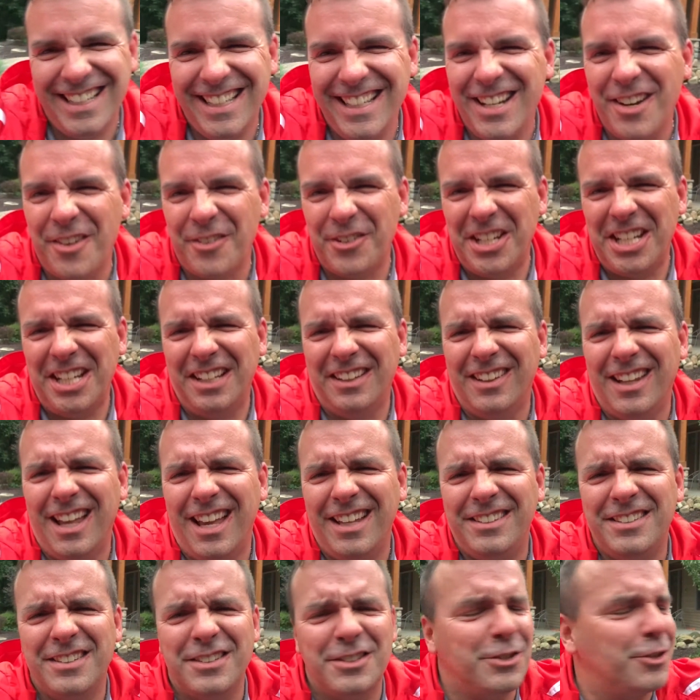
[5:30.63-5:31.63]
You don't need a
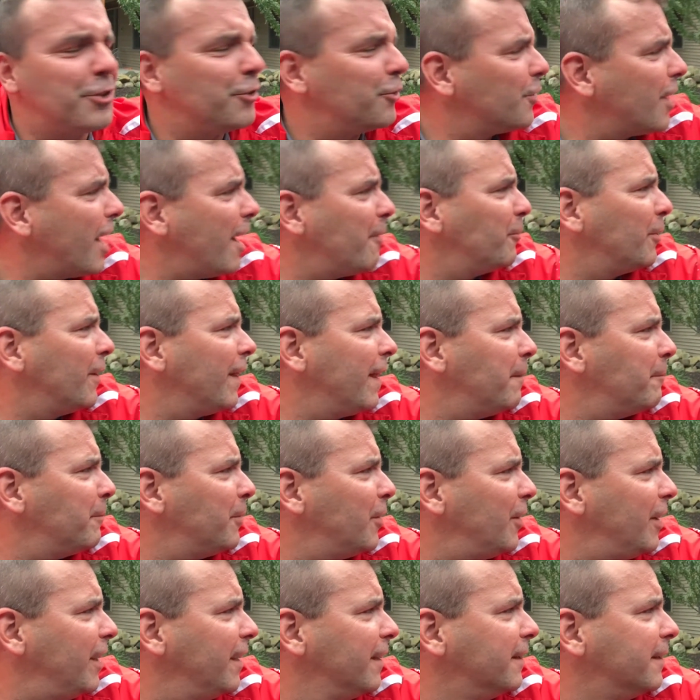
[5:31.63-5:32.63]
license to drive one of them,
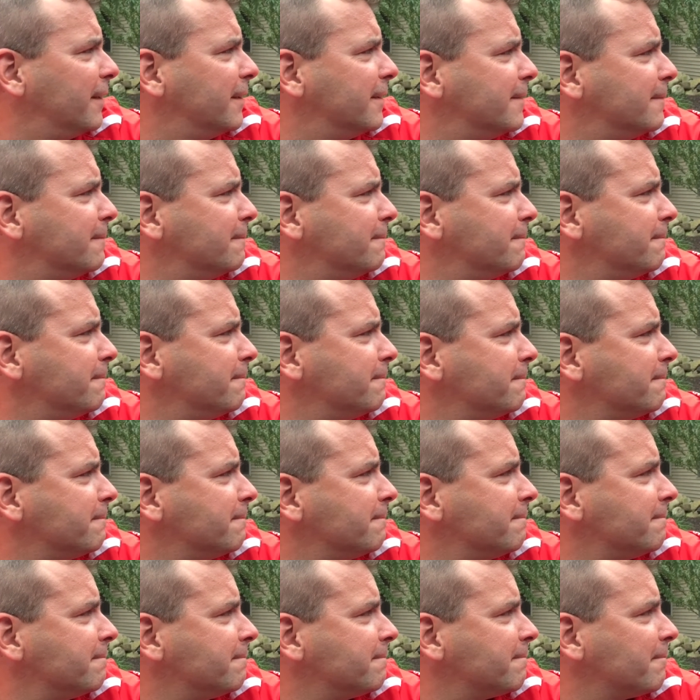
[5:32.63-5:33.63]
do you?
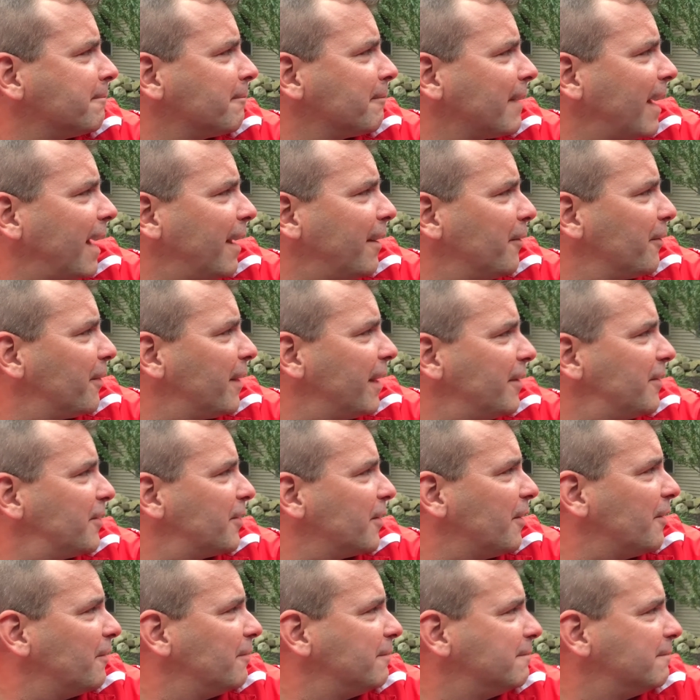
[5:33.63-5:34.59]
I don't think so.